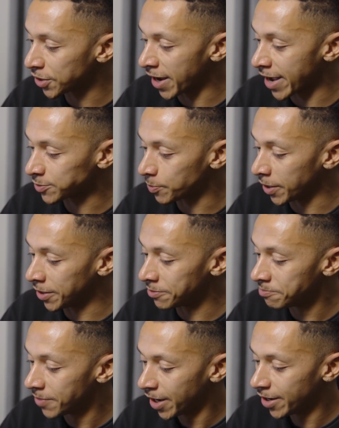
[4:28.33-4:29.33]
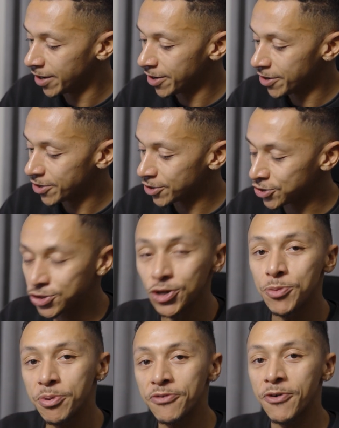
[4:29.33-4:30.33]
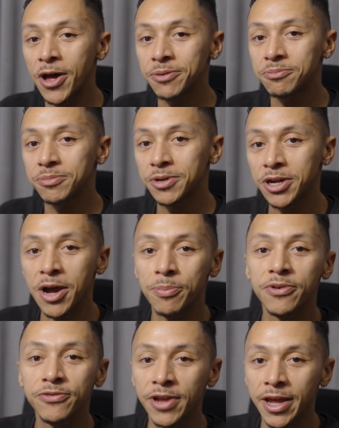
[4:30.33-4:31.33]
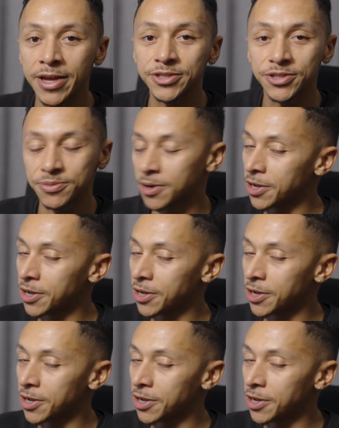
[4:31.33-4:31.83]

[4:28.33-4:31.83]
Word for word: It has been a super fun couple of years.